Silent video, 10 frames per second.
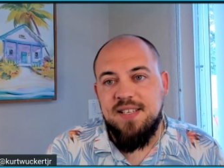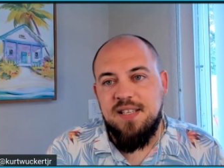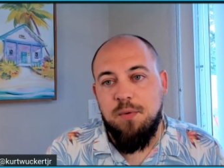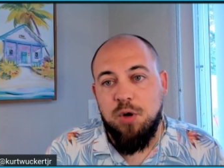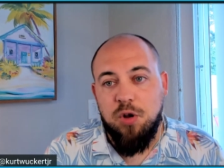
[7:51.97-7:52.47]
The
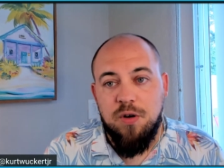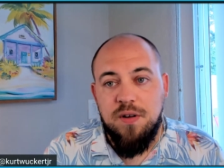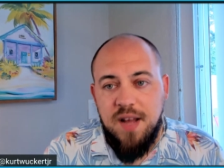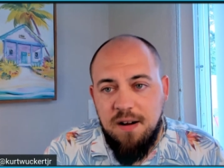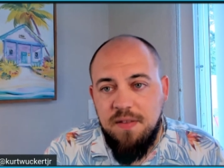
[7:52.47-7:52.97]
lessons that were
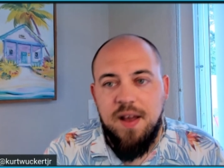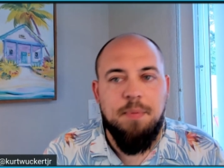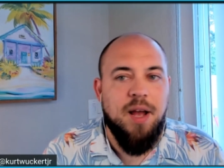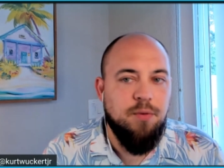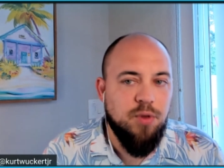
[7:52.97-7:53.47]
learned
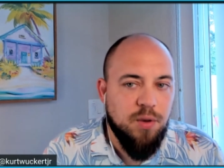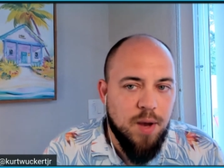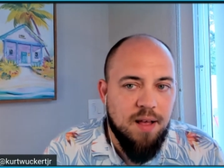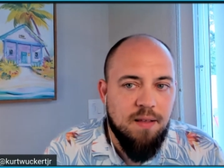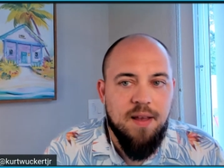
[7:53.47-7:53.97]
there, they applied
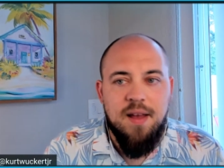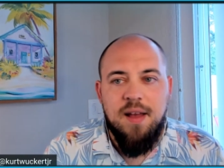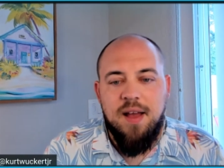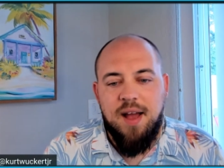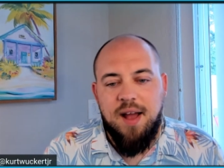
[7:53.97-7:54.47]
really well.